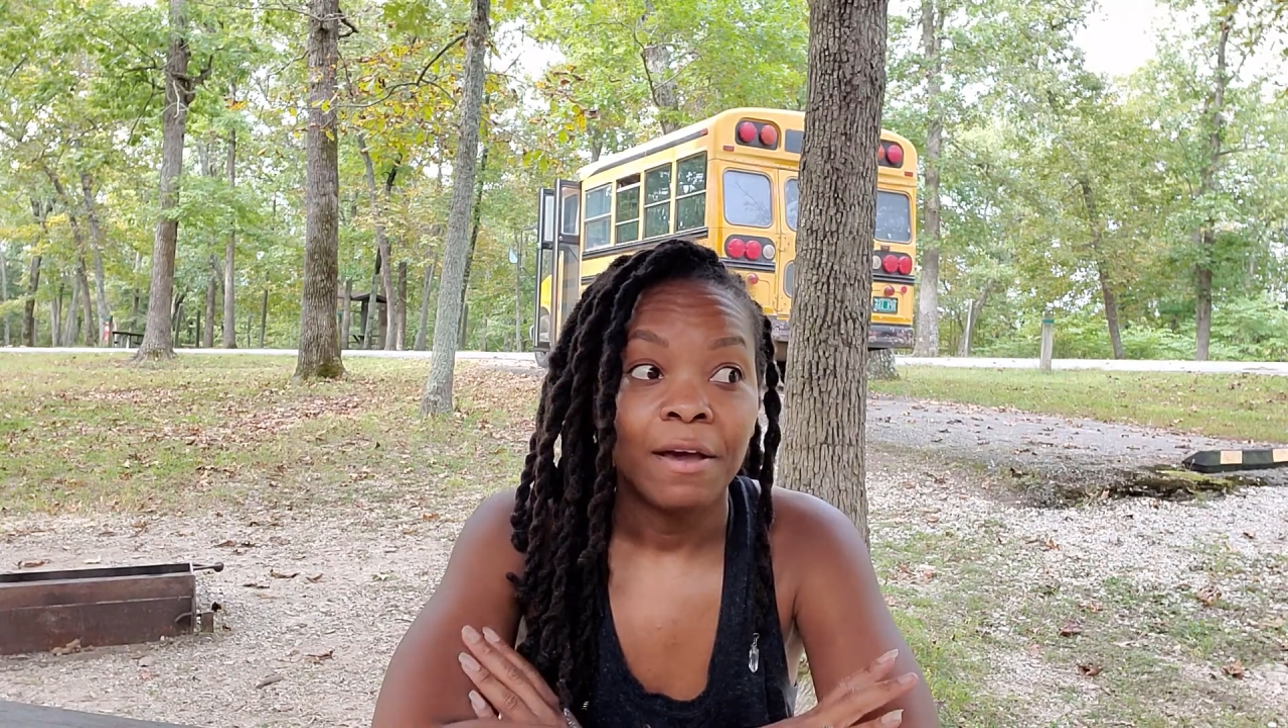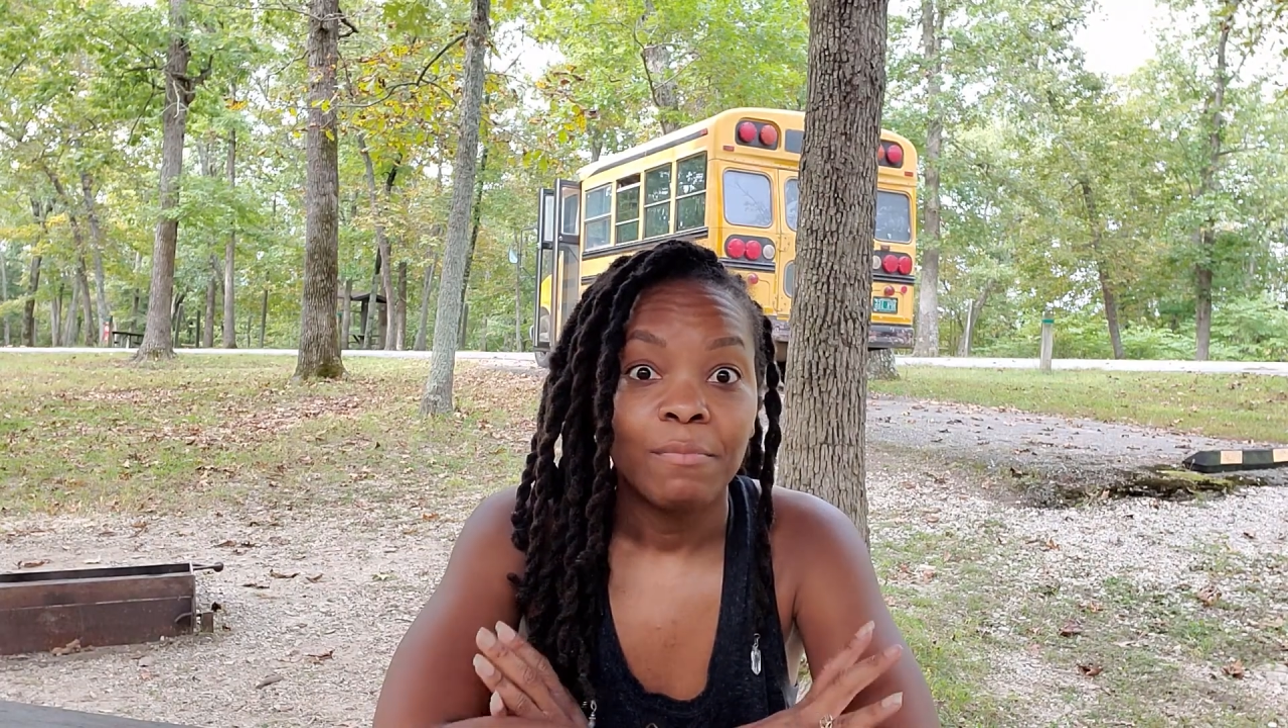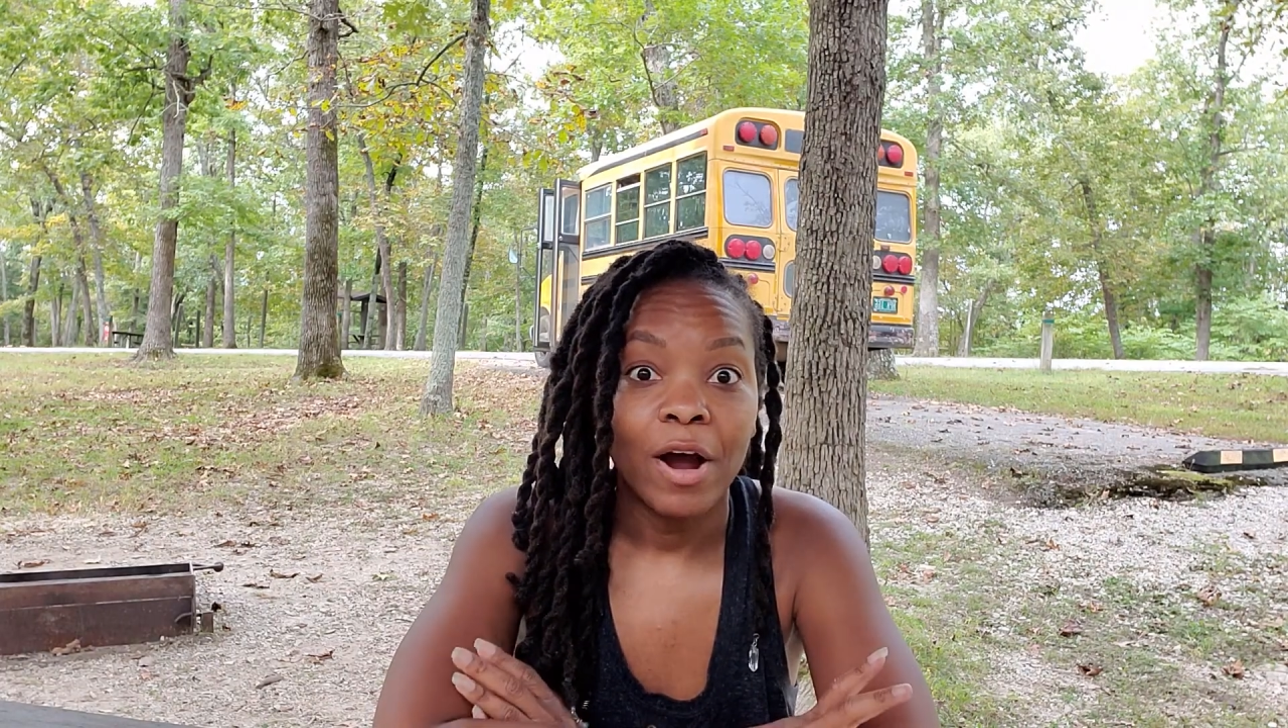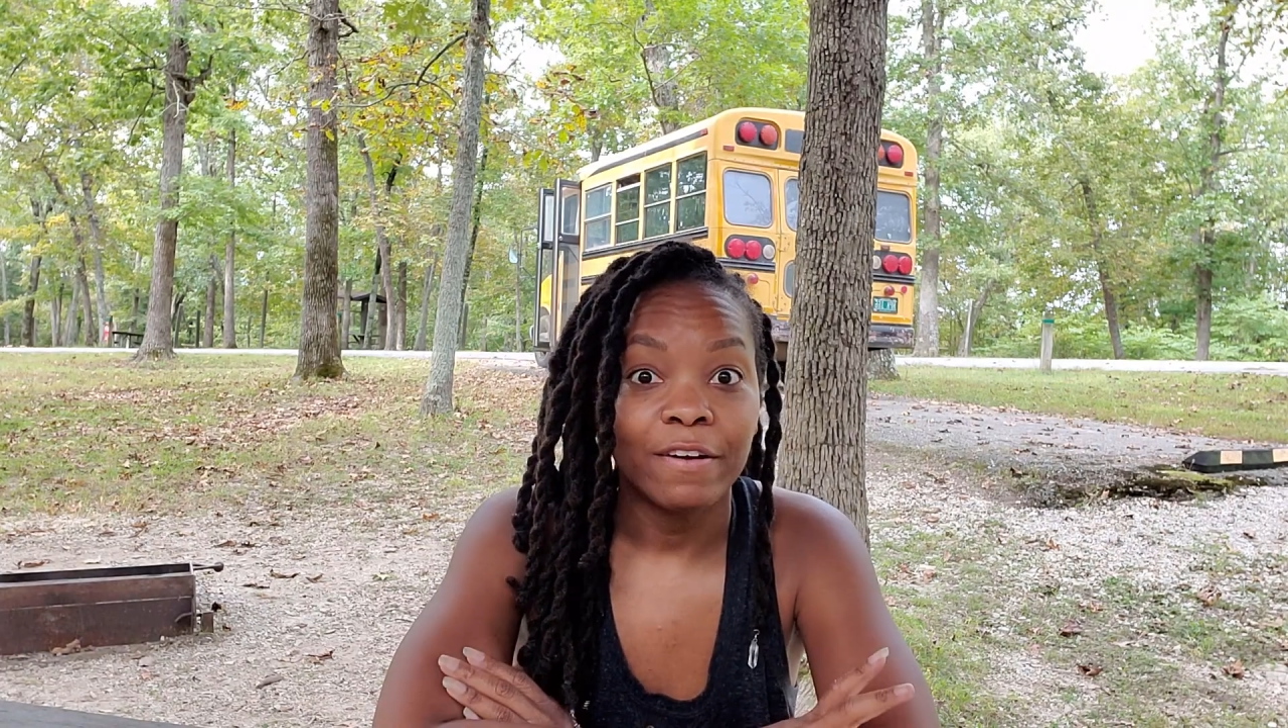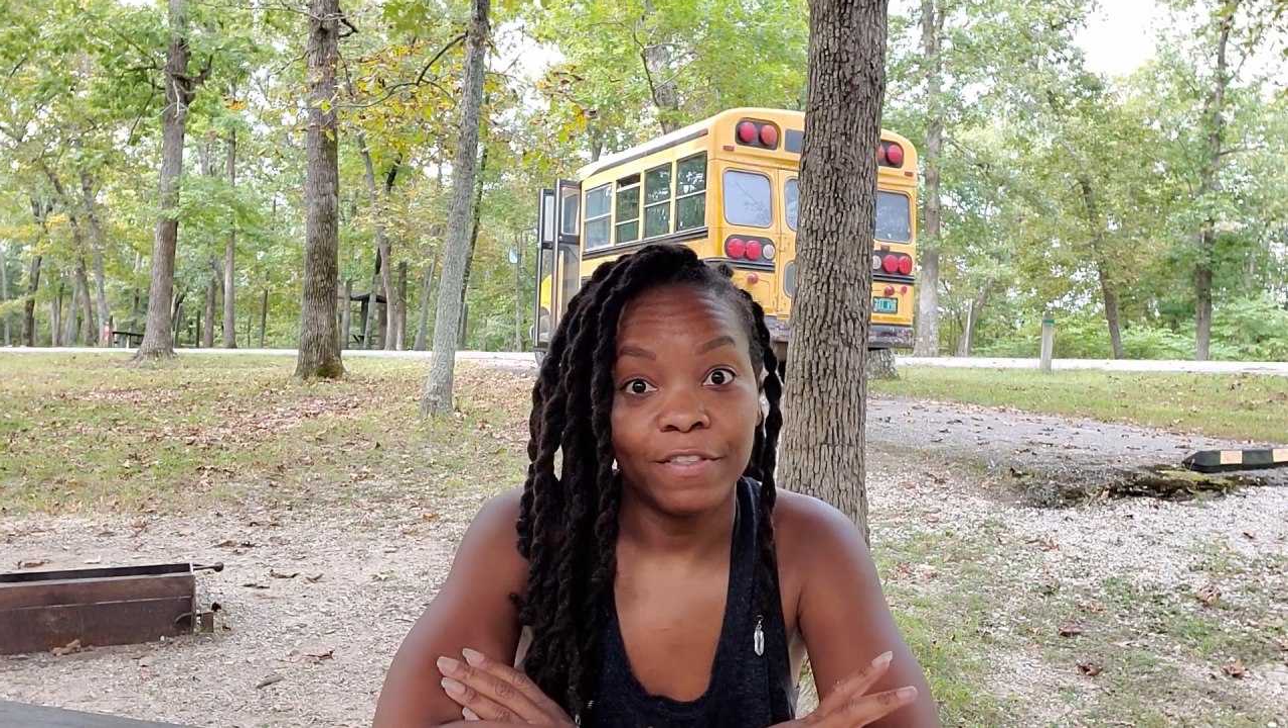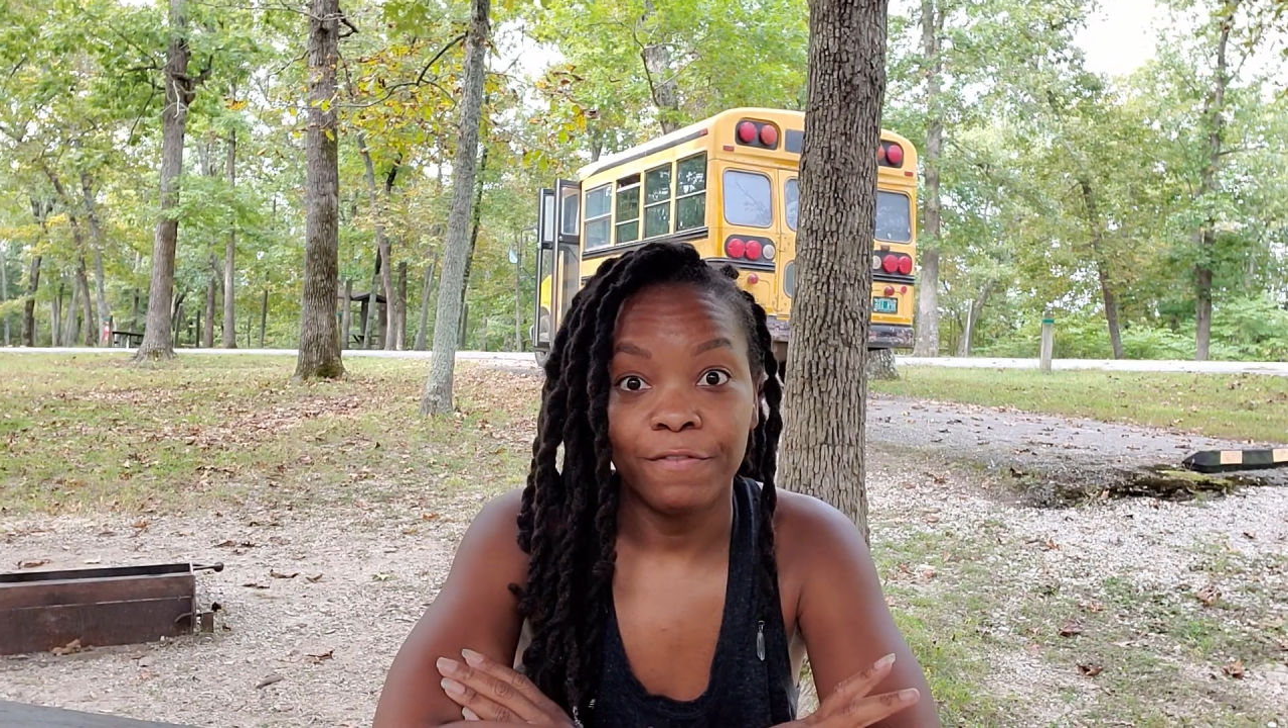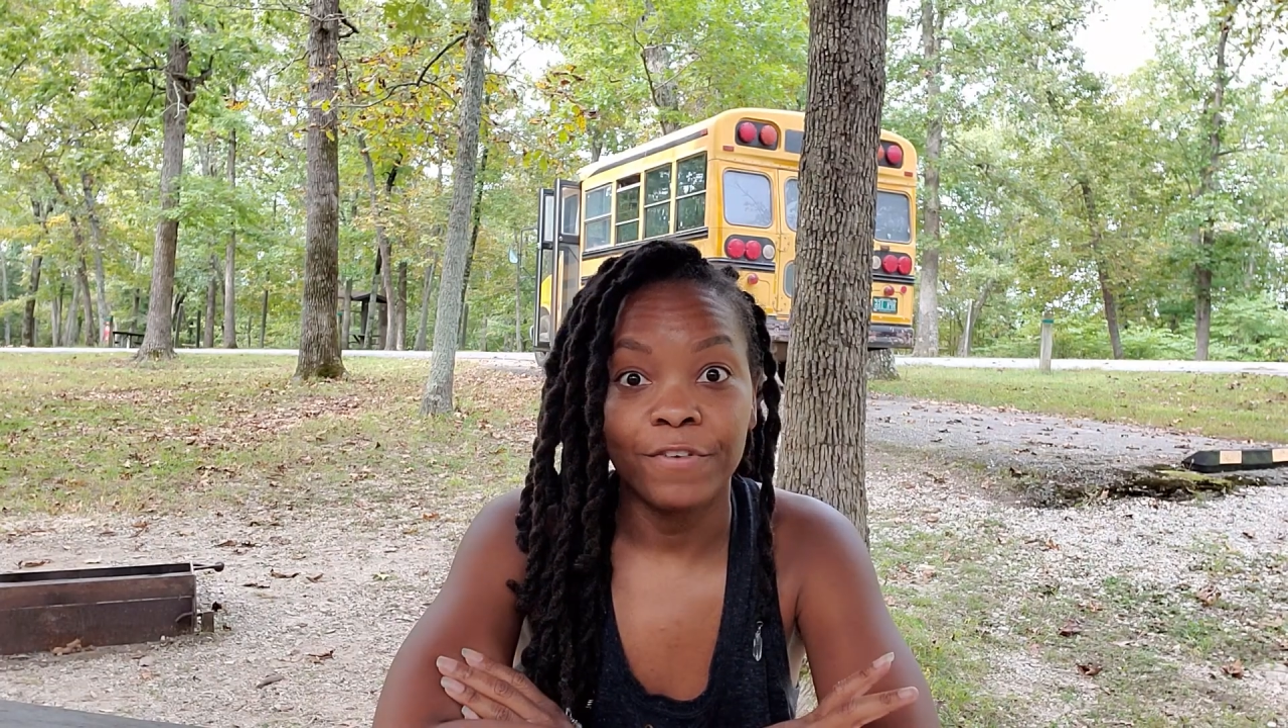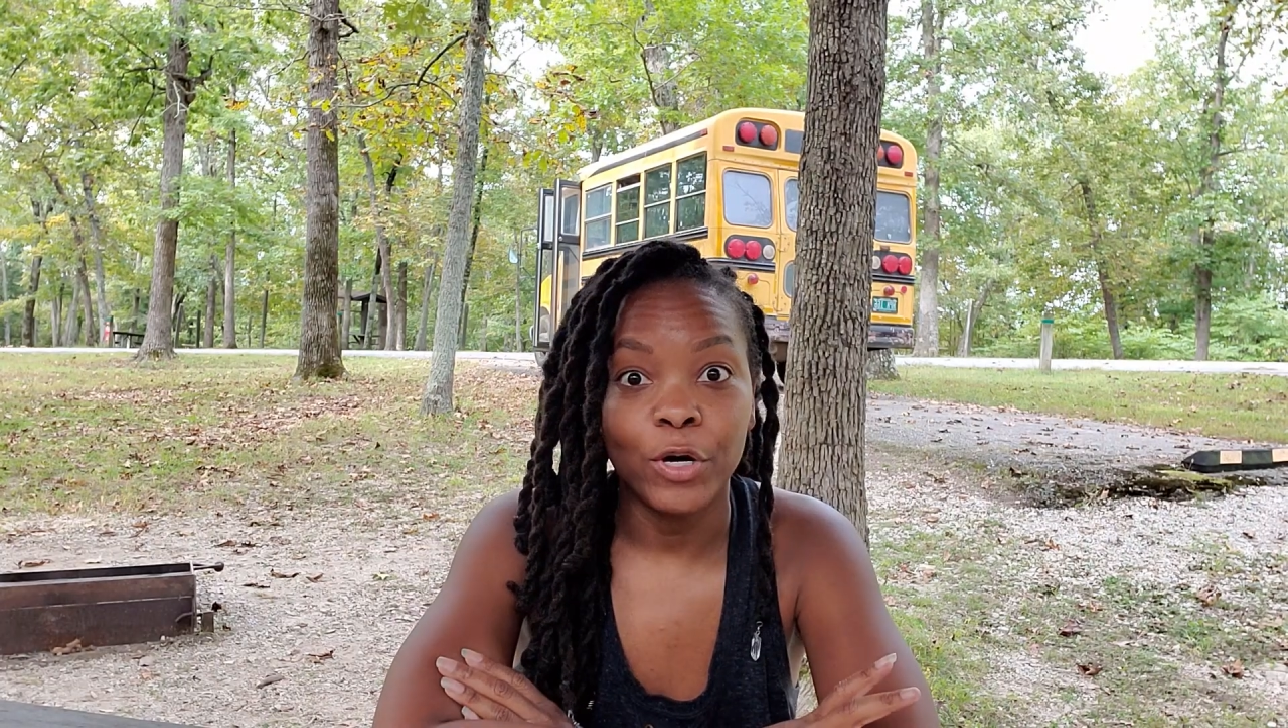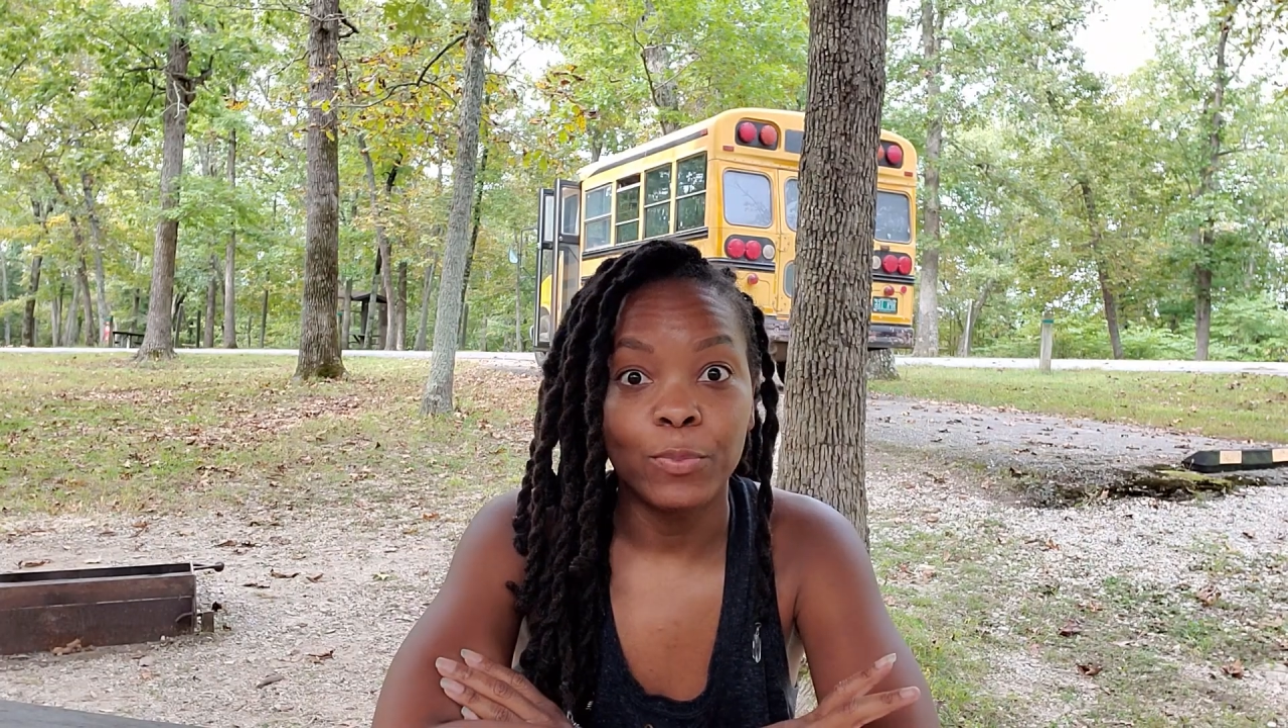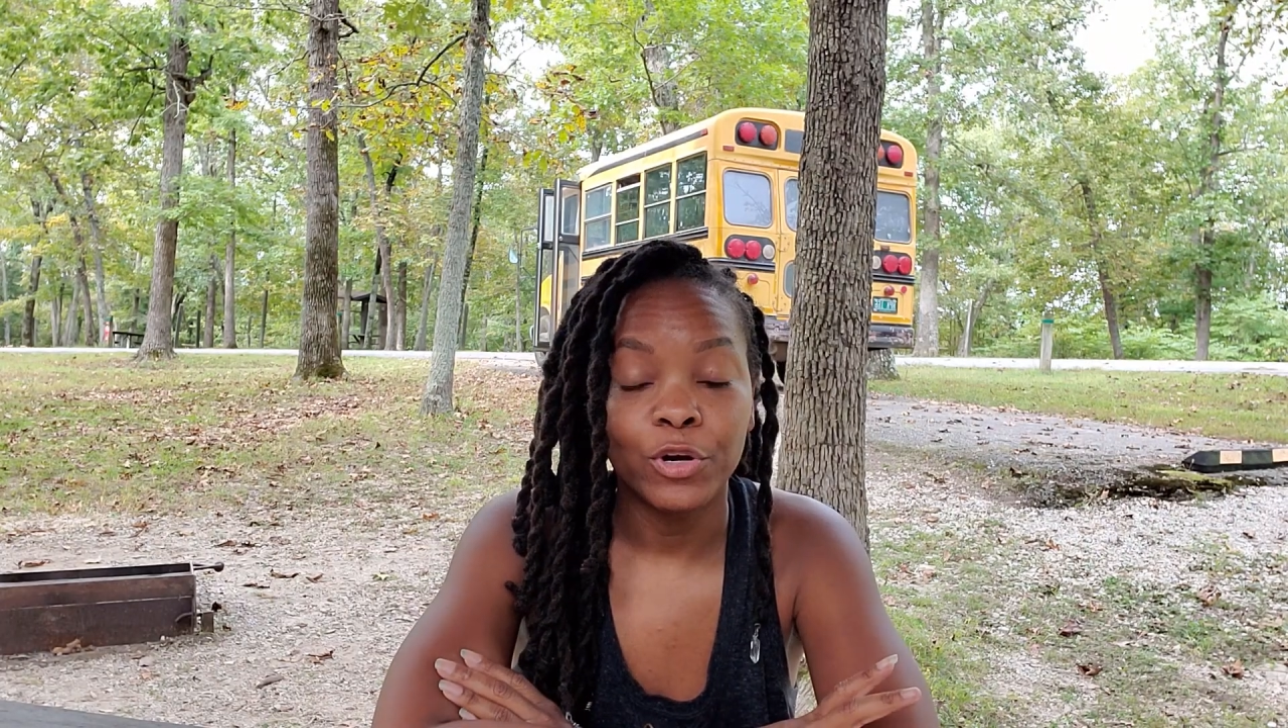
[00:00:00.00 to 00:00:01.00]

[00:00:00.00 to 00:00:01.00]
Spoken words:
part of the film